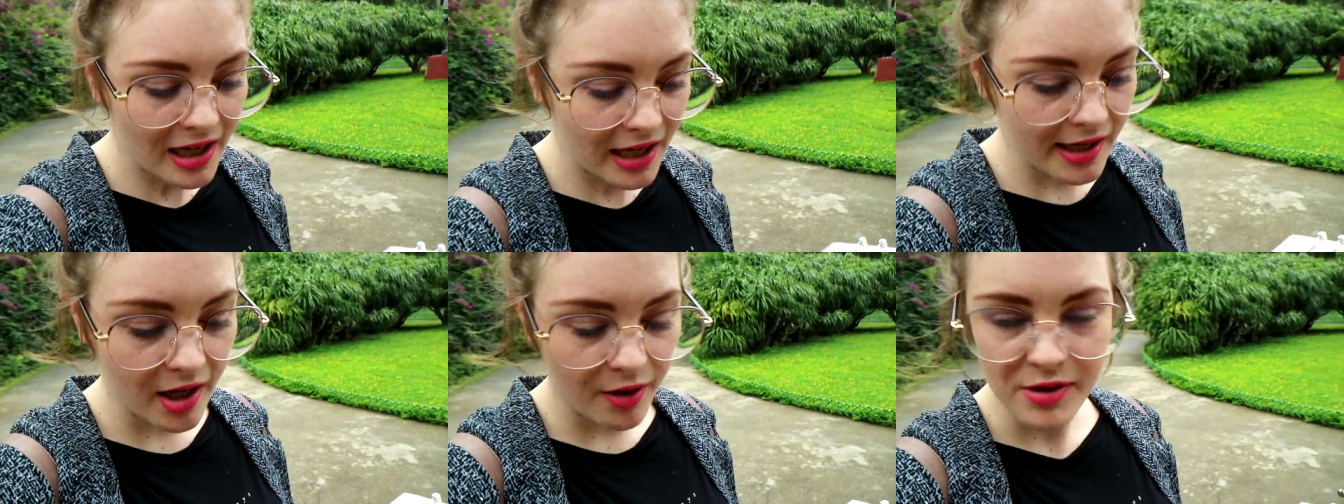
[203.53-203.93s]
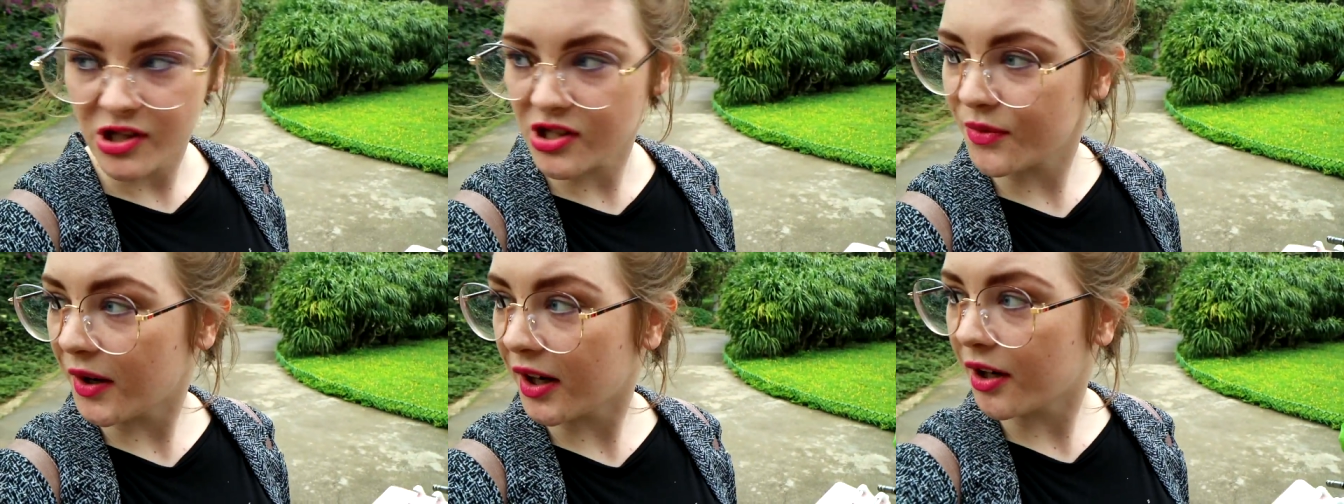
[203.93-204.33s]
And now we're
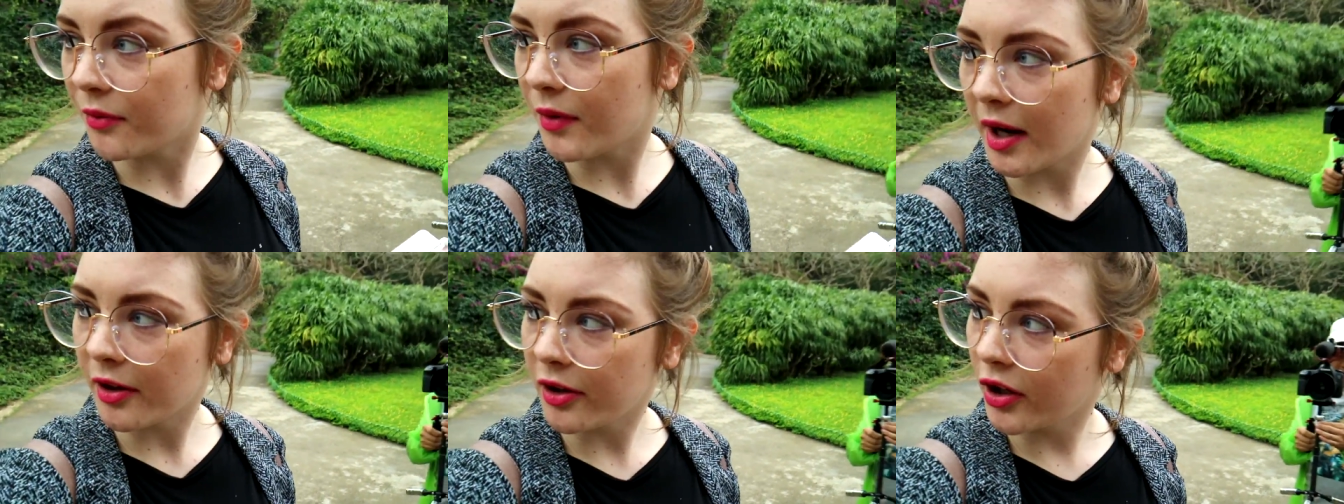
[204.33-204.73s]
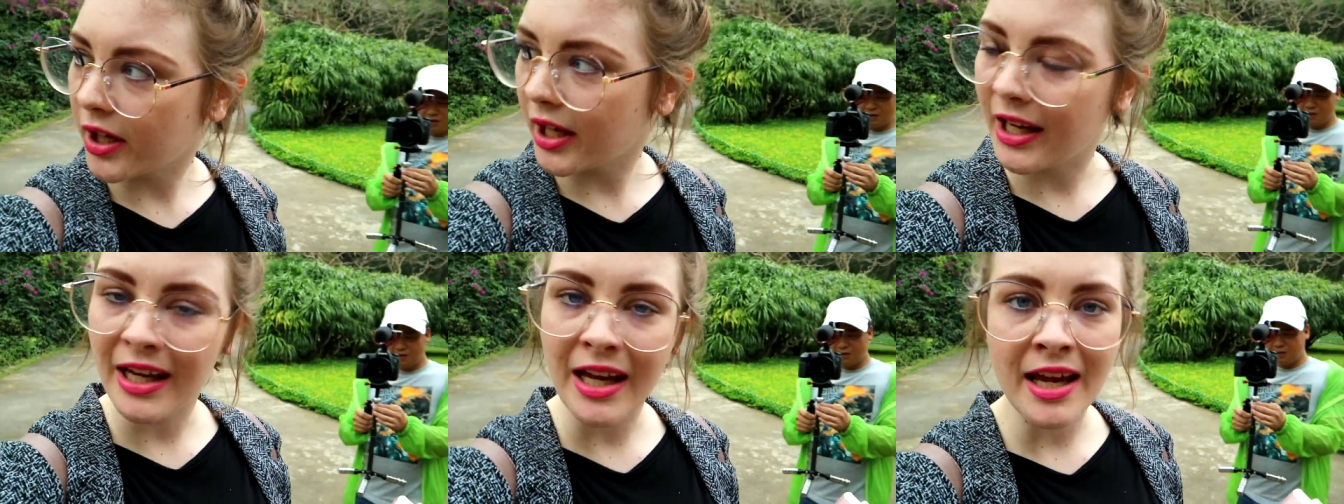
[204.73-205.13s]
just walking around
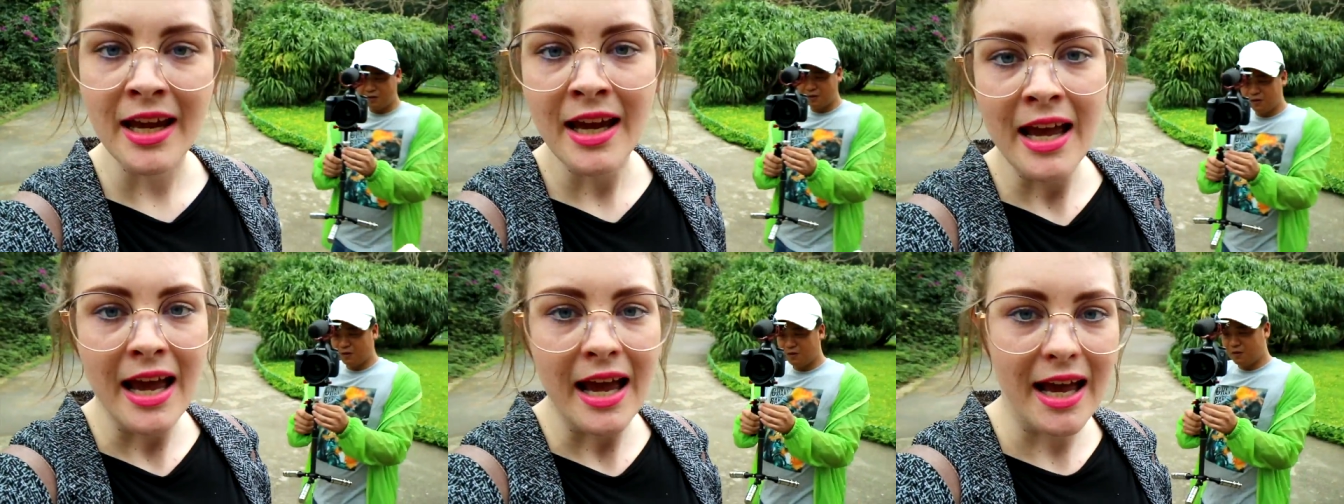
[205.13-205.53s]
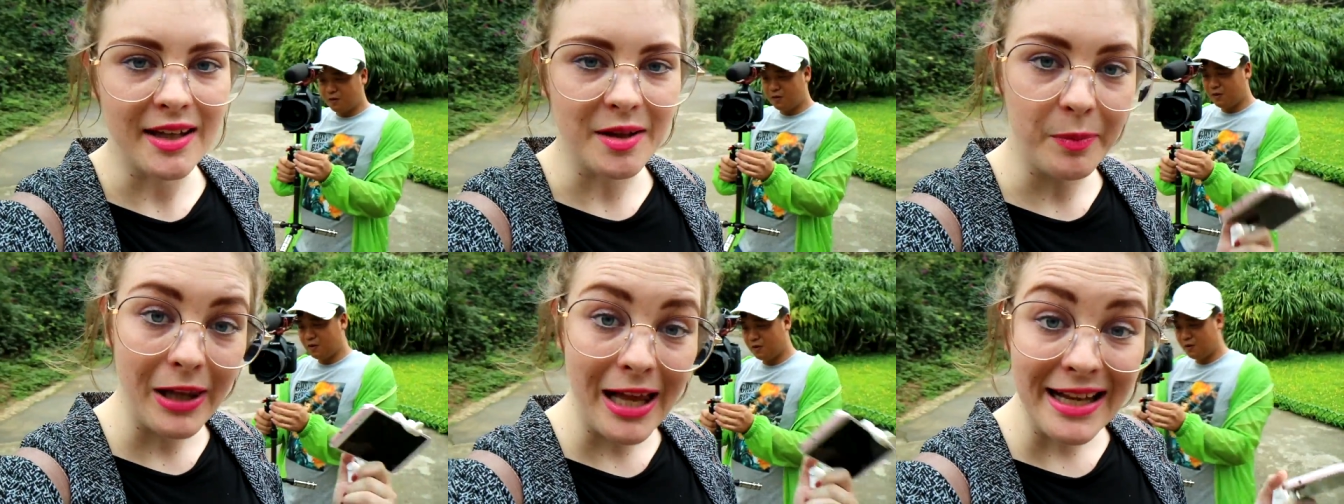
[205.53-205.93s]
looking at
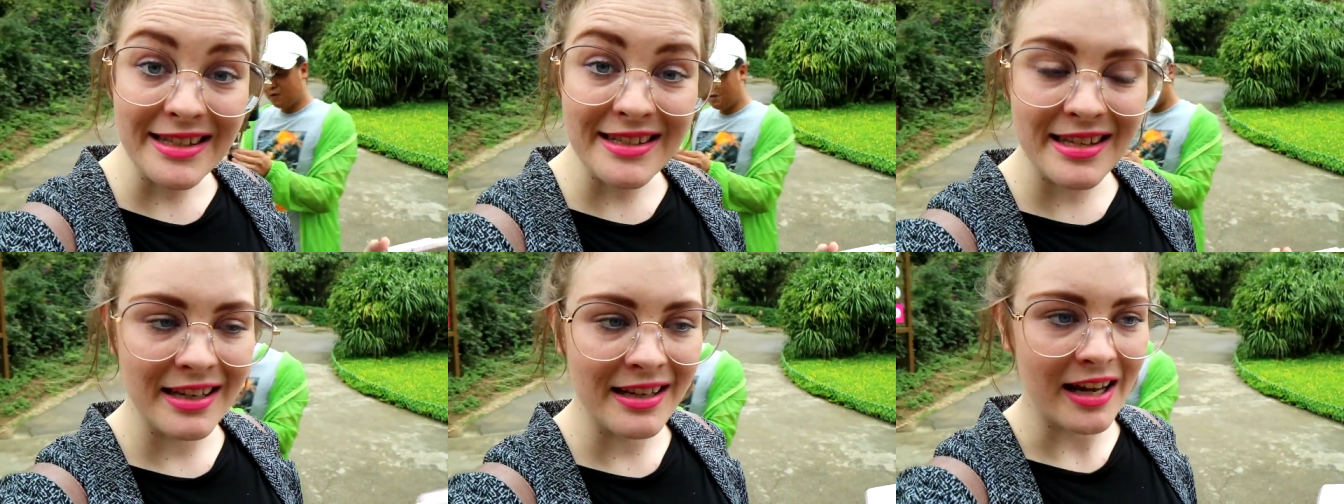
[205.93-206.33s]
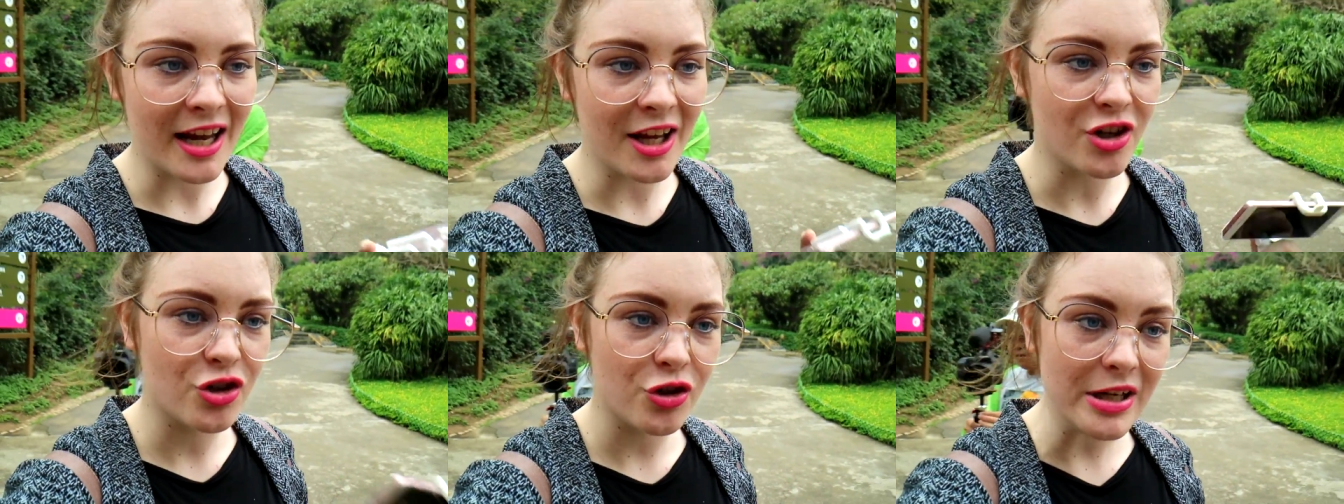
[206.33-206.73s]
the plants
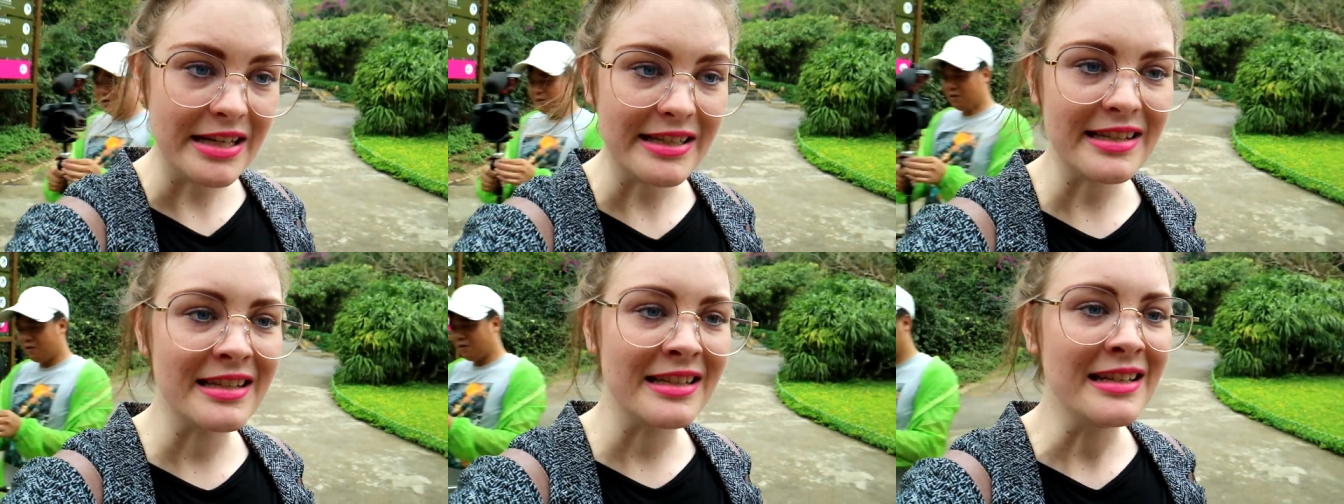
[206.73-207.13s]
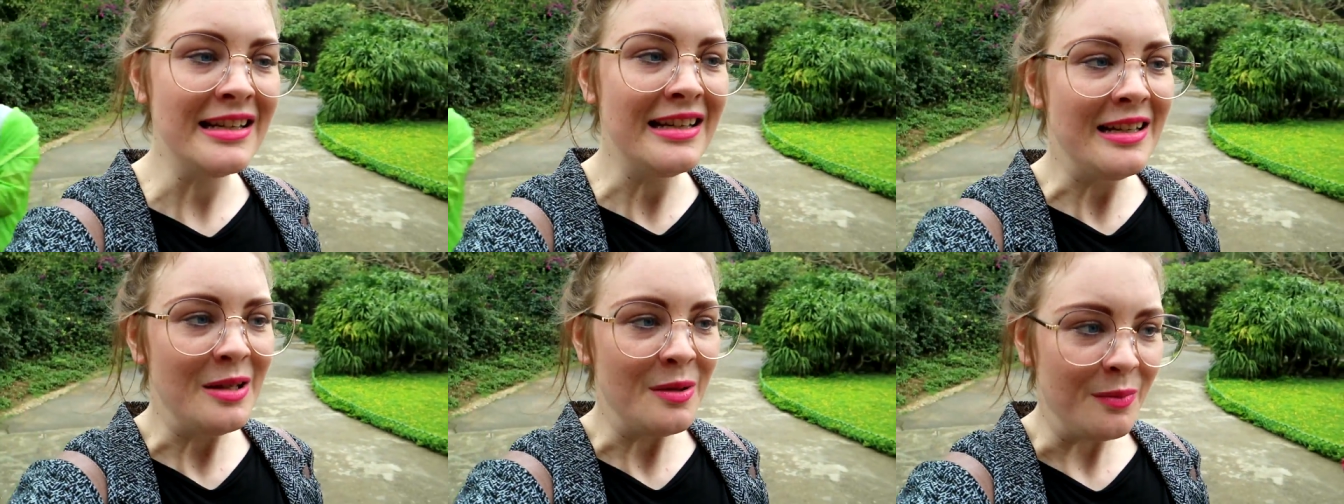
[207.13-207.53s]
and the trees,
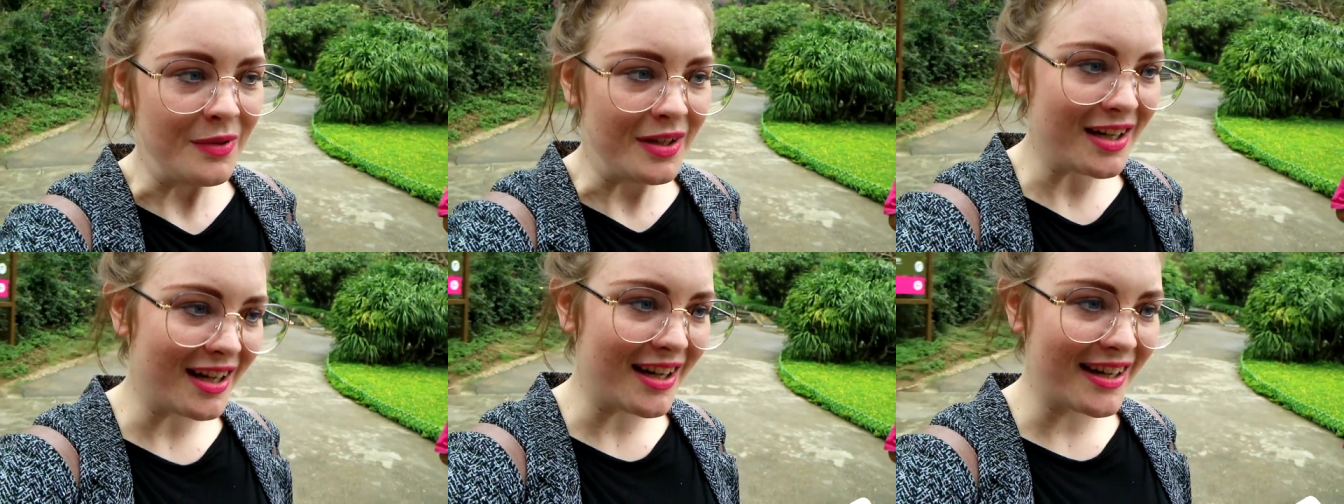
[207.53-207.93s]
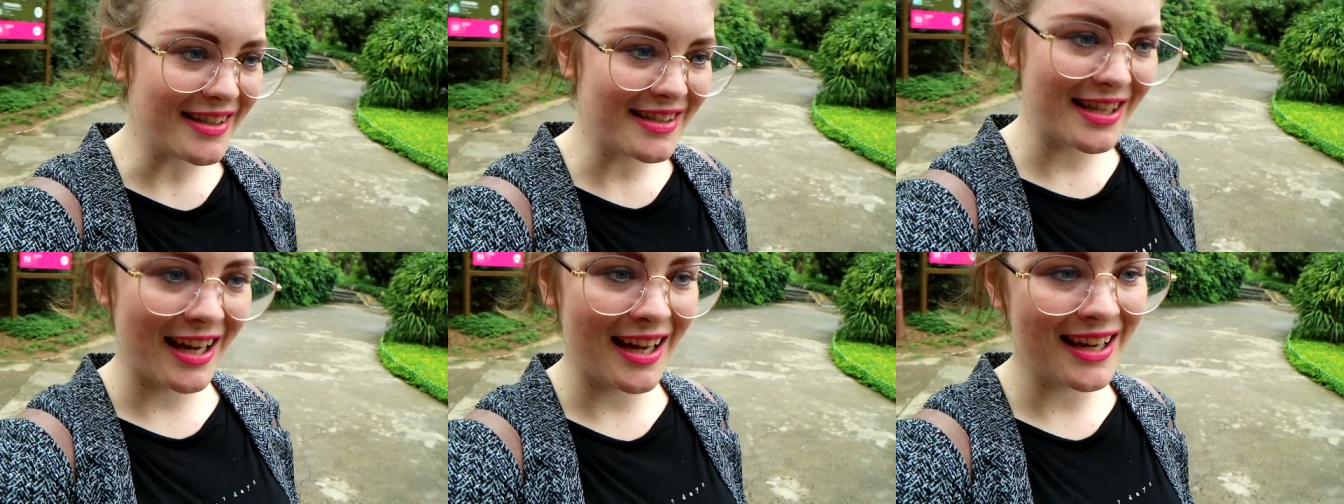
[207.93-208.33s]

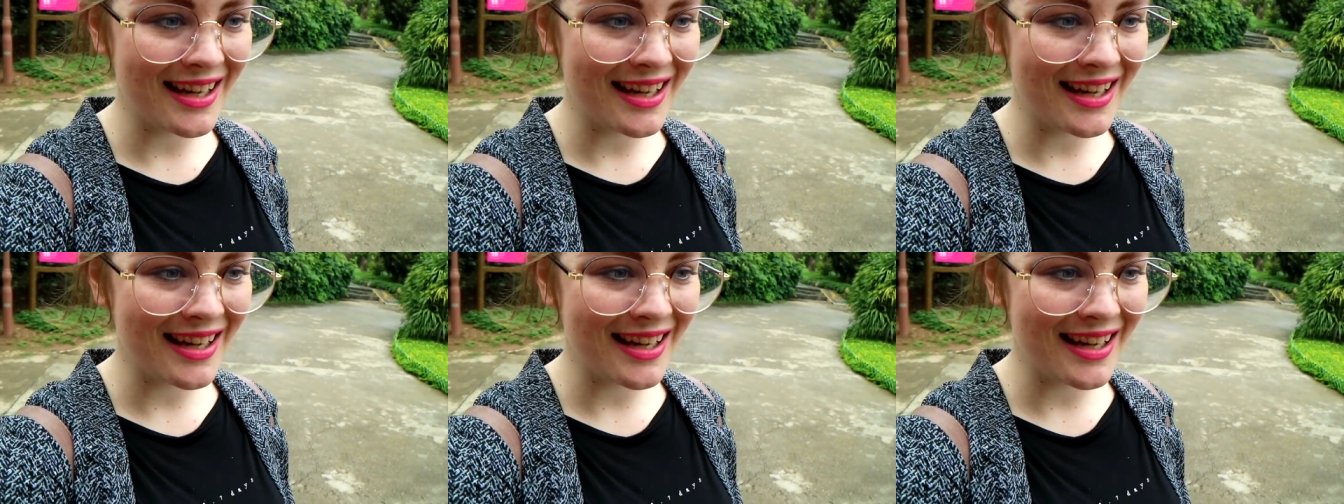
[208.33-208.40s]
because